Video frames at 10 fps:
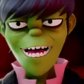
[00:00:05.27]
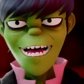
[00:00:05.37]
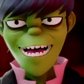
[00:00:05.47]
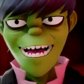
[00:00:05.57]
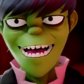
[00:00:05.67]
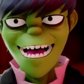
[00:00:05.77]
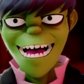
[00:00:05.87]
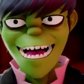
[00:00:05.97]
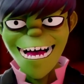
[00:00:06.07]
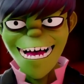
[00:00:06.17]

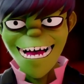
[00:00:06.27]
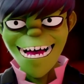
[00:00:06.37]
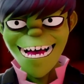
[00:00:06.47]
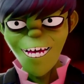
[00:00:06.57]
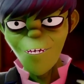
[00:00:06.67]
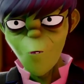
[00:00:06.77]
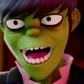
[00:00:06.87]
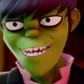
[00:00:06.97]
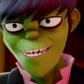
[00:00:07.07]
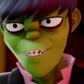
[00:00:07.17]
Here, it's
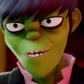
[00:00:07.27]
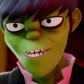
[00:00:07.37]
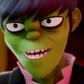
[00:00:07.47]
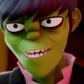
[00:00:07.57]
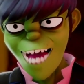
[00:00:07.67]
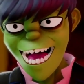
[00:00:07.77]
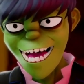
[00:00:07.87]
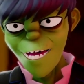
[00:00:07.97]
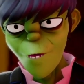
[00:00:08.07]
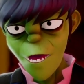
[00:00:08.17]
wonderful to
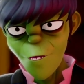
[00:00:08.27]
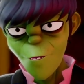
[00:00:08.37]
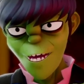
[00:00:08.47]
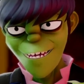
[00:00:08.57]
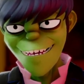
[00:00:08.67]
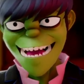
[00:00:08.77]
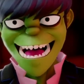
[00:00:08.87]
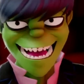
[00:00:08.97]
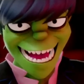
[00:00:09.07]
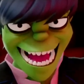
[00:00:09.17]
see you all.
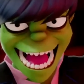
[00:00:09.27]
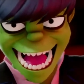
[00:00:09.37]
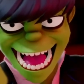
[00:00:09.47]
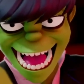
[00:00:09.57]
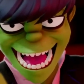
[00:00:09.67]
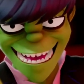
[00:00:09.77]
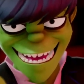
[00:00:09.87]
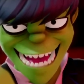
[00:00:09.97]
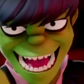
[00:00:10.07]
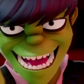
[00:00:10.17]
Yes,